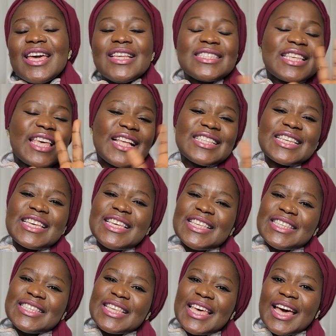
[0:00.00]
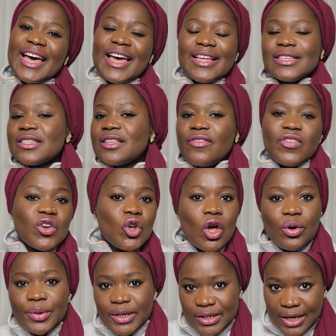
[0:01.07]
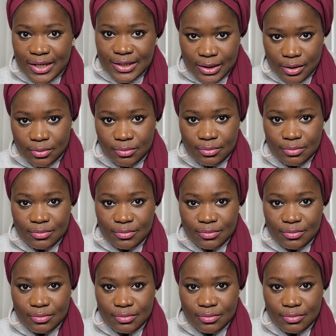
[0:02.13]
it gets easier and stuff. No, it doesn't.